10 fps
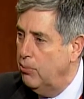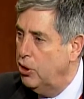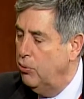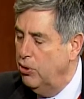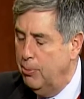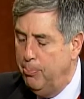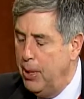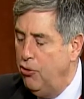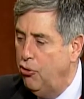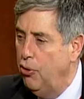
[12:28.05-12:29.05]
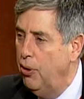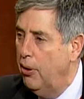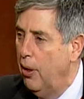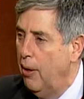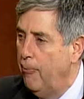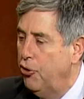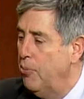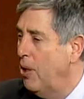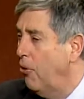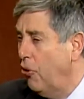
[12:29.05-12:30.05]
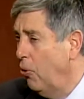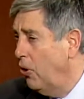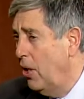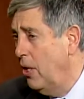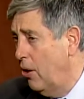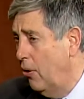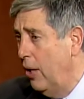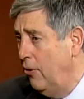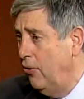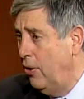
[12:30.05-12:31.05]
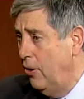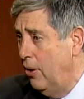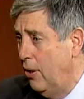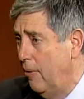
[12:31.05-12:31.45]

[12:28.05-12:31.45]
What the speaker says: She was a B student. She made a 13 on her ACT.